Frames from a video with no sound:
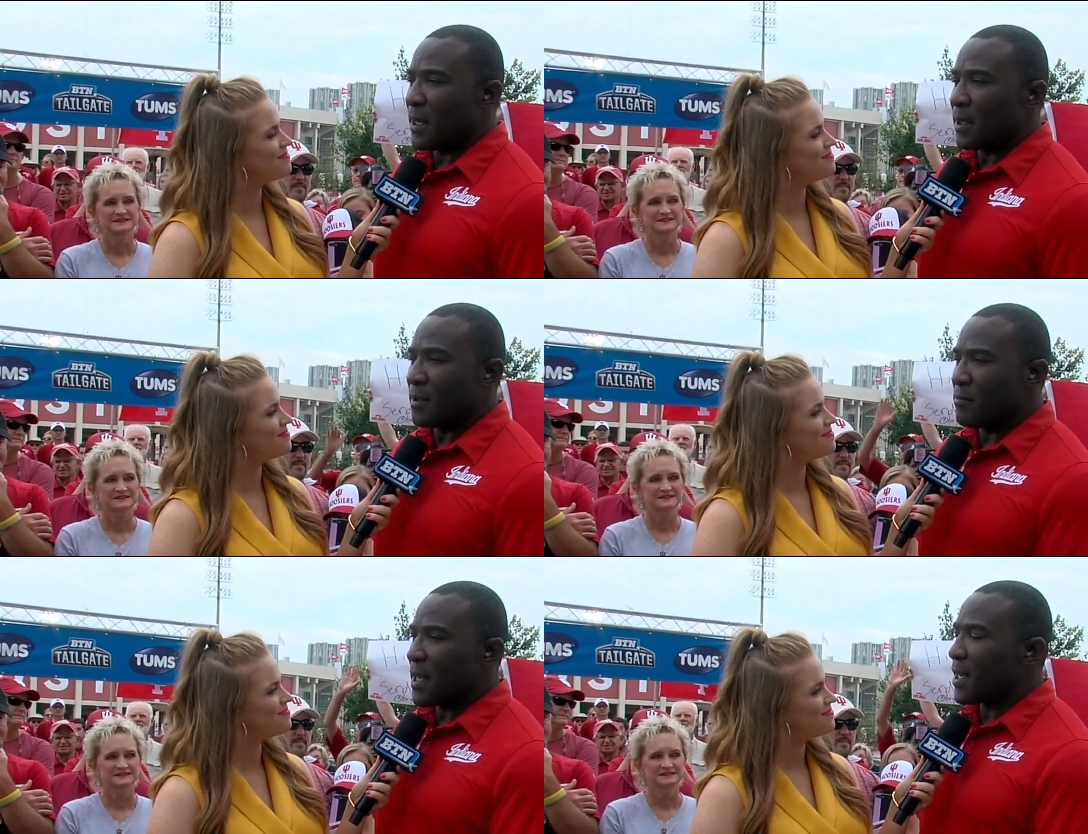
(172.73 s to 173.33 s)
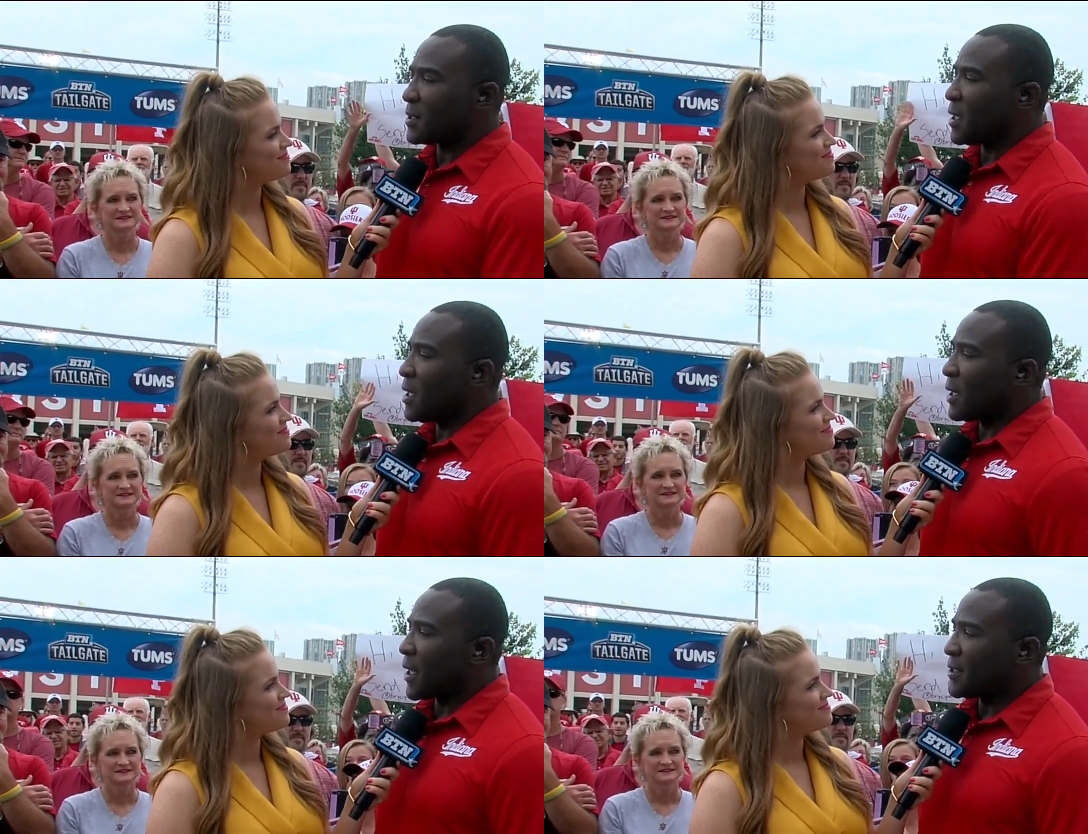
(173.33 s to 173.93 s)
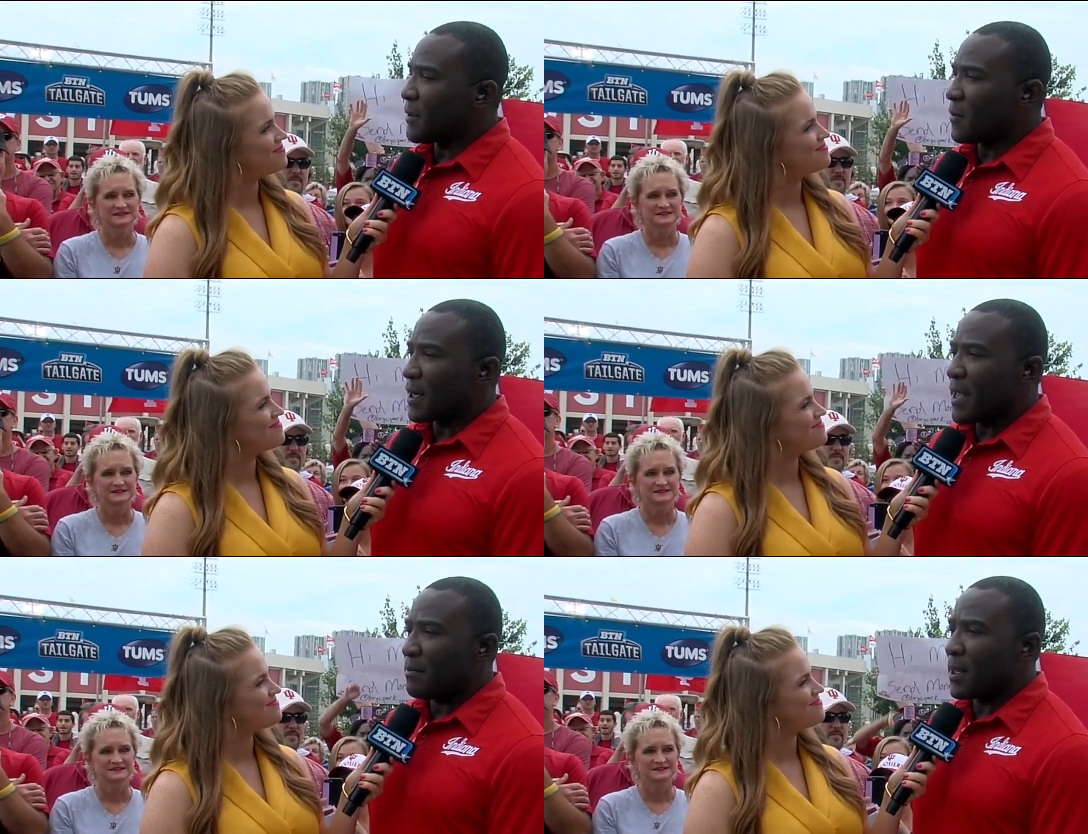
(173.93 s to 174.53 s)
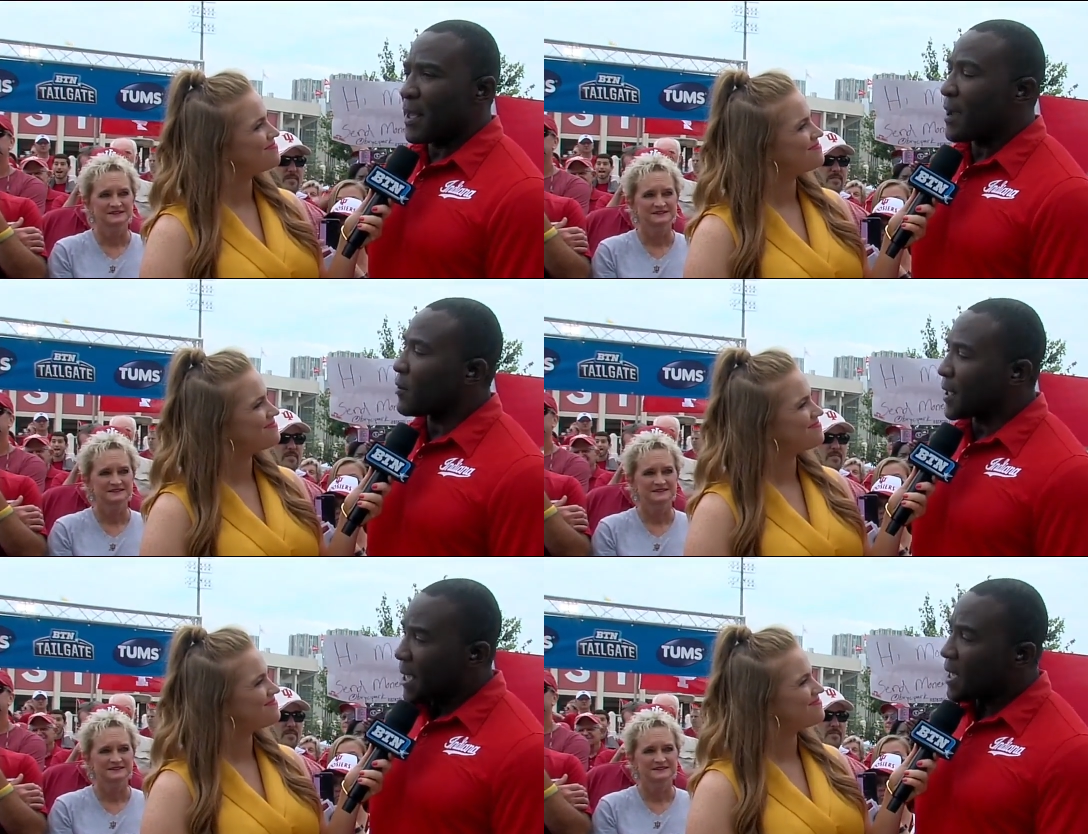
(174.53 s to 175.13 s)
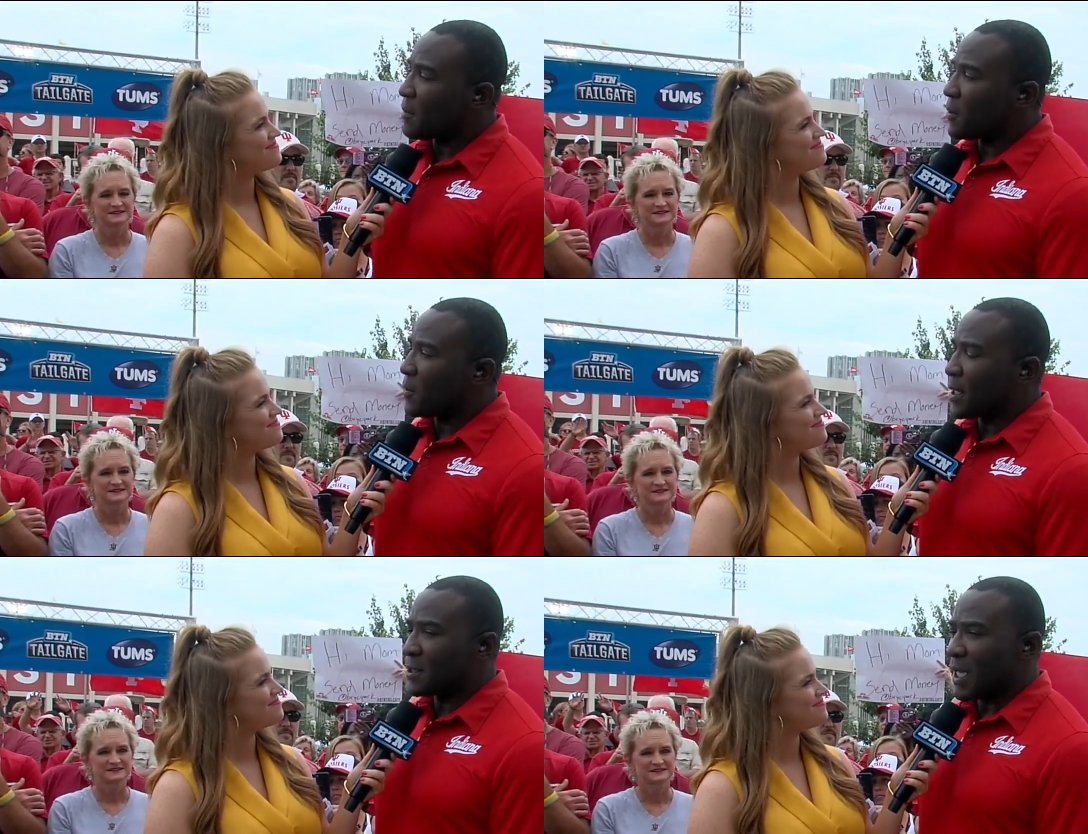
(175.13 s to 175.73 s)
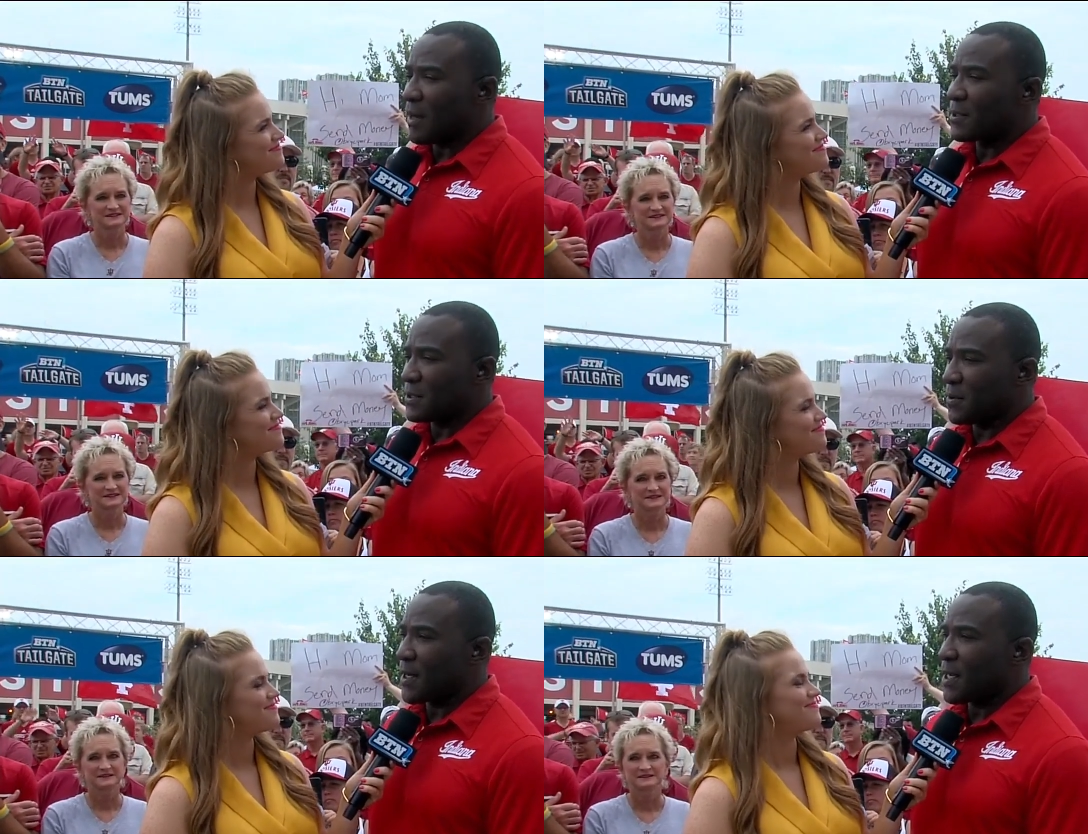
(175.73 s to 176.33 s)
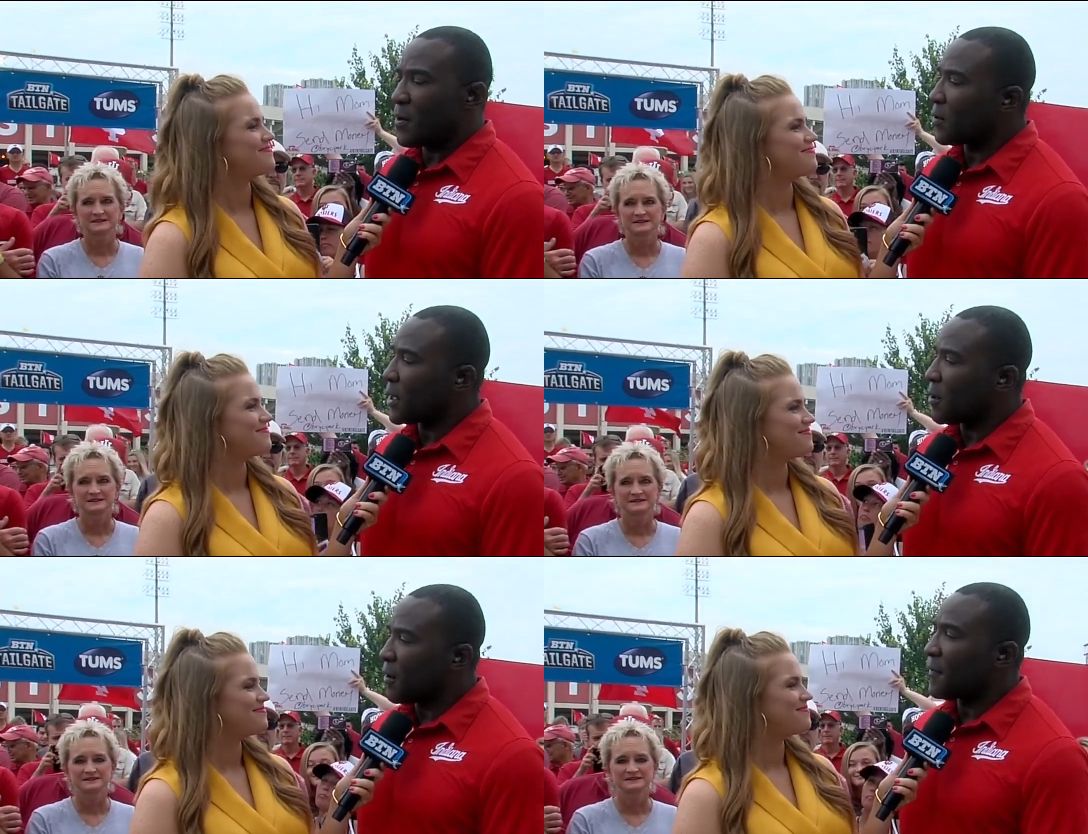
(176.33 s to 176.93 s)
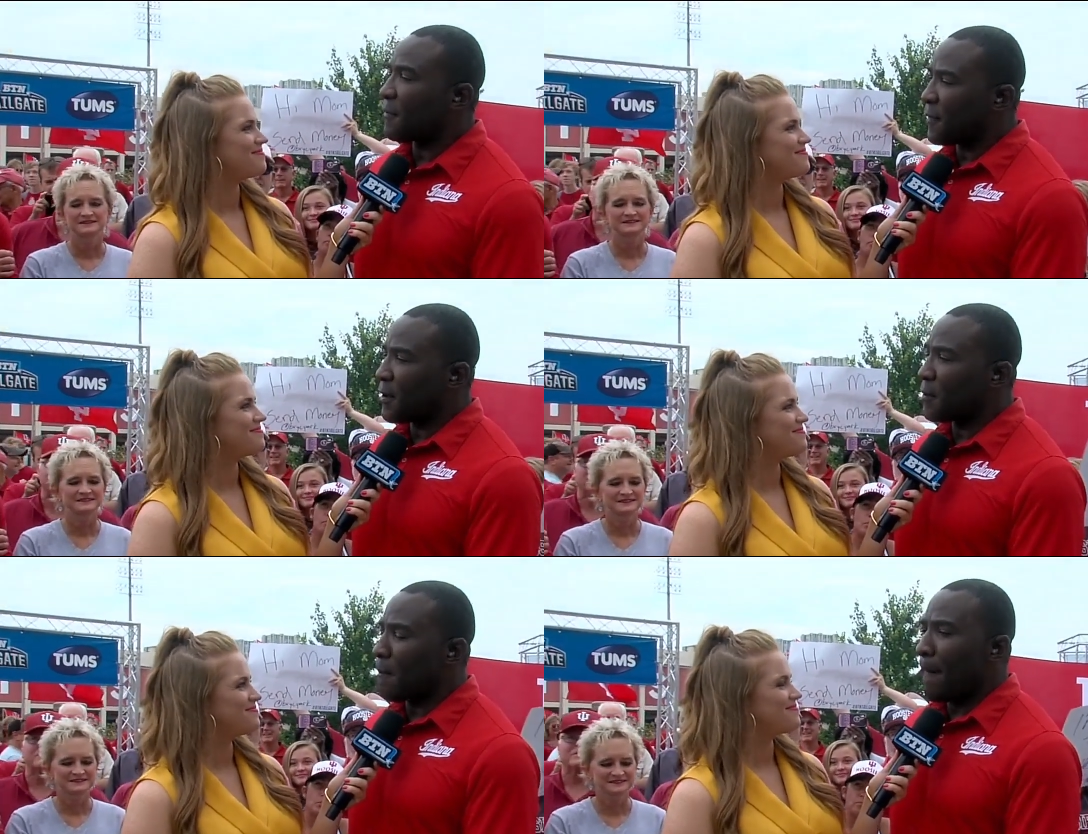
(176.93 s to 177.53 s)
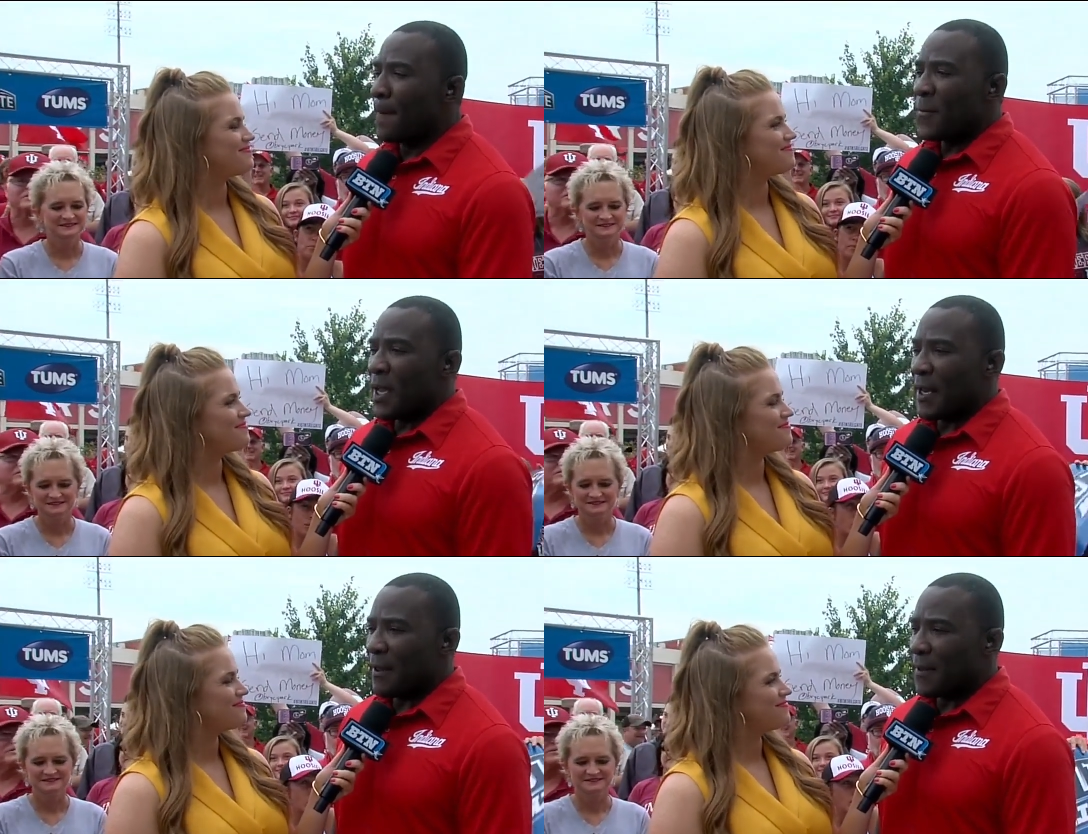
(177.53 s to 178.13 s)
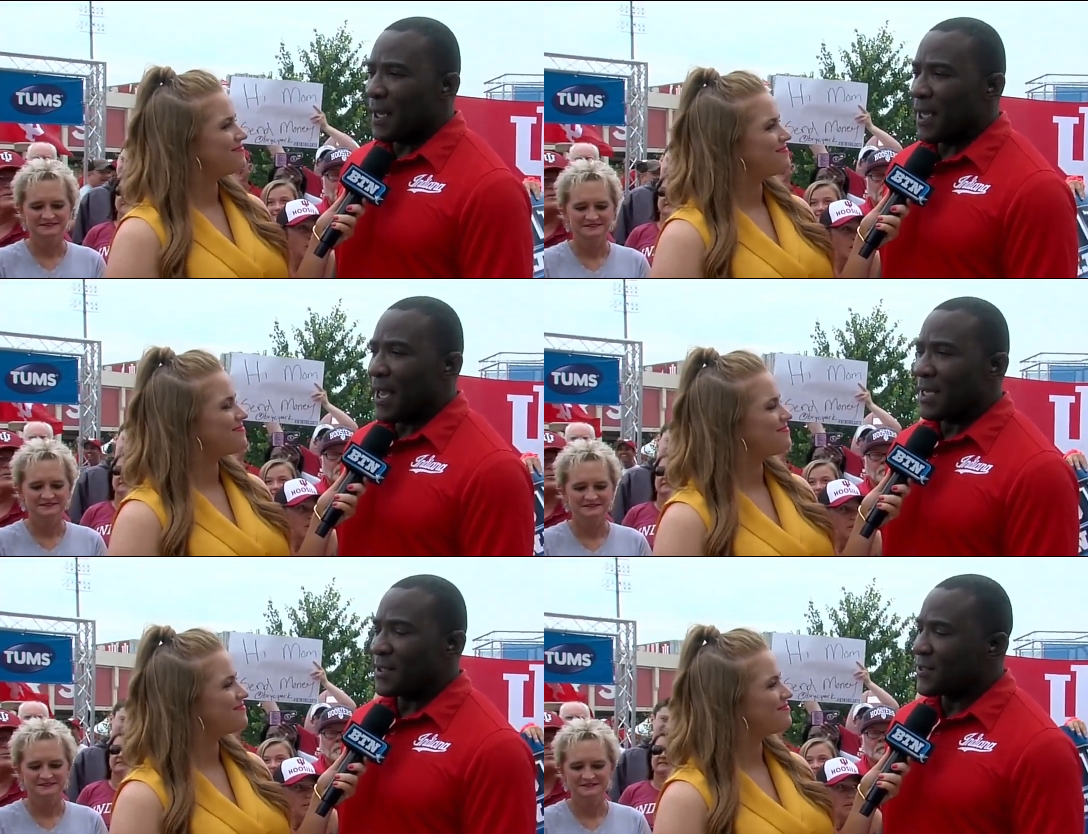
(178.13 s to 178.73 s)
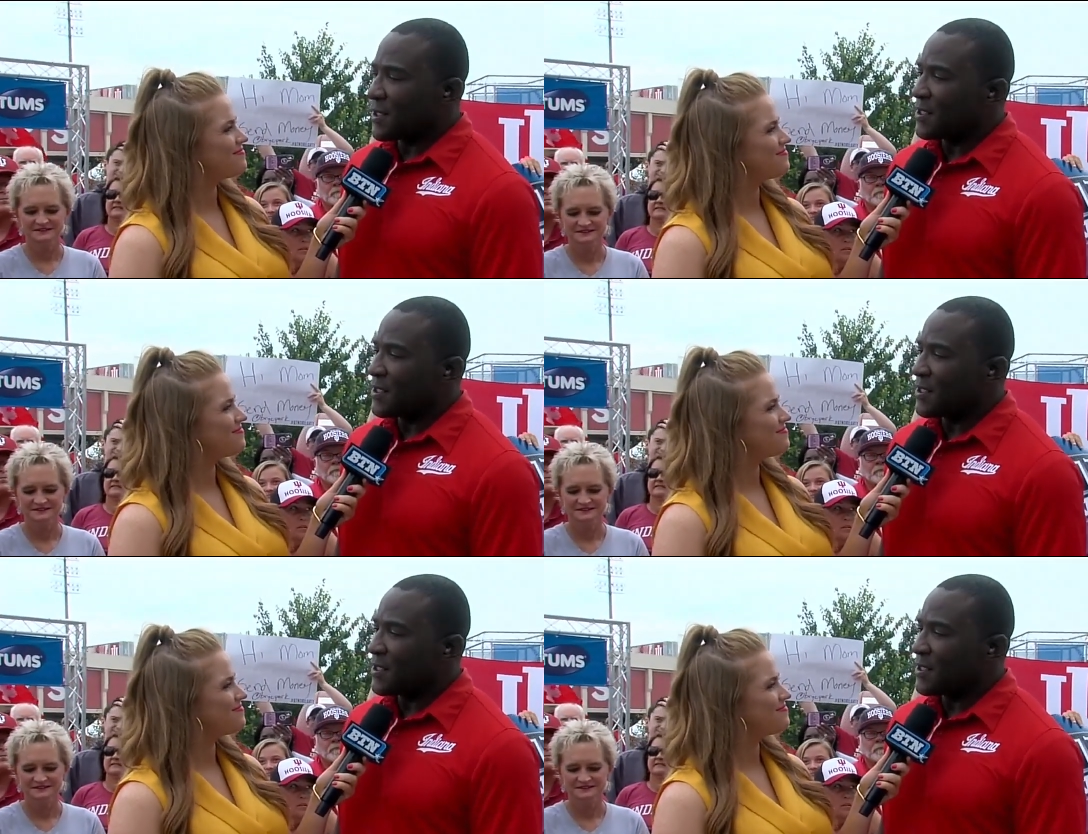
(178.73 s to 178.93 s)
Speaker 1: committed, kids that want to be held accountable, and Tom is doing that on and off the field. And I think he has a sense